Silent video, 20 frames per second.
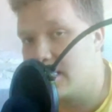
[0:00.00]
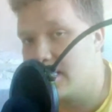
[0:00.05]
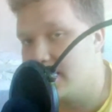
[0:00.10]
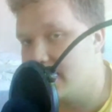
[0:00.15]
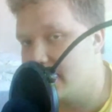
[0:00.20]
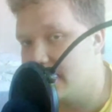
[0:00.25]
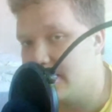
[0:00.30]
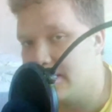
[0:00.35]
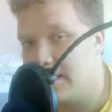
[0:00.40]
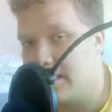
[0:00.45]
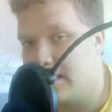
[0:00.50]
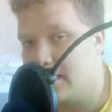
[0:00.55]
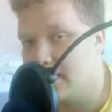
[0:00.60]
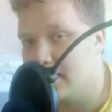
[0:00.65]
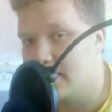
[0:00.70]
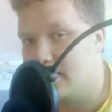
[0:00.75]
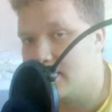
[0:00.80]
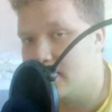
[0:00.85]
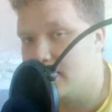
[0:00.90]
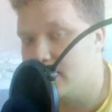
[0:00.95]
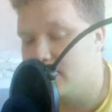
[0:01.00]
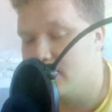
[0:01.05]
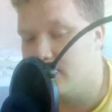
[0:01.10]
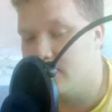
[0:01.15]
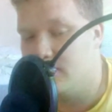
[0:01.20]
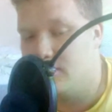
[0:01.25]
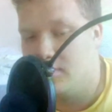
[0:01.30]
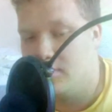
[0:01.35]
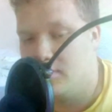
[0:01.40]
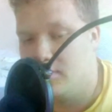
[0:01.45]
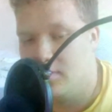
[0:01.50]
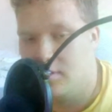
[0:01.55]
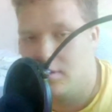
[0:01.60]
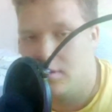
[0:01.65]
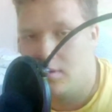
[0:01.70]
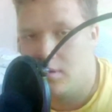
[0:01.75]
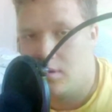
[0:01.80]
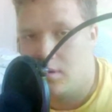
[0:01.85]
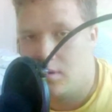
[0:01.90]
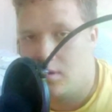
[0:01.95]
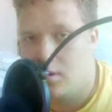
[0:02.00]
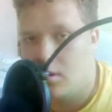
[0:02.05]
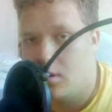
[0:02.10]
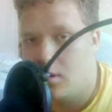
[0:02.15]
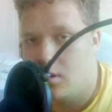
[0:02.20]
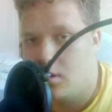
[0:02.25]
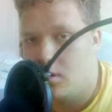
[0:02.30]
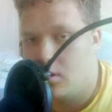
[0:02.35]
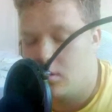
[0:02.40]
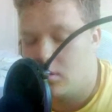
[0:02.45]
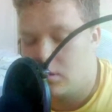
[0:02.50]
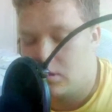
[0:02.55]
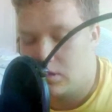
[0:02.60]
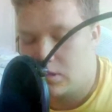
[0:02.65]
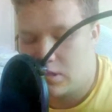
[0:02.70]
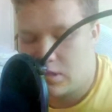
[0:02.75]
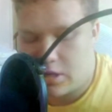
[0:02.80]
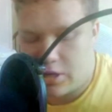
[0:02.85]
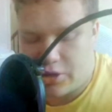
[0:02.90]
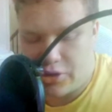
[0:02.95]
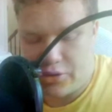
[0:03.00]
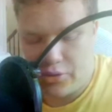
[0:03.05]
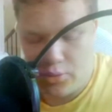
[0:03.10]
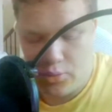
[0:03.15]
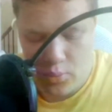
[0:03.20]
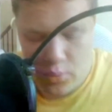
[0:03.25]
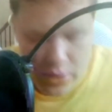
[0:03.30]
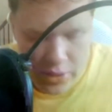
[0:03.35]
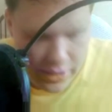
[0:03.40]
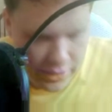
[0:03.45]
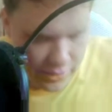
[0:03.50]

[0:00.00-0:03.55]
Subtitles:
I didn't like this at all. So, what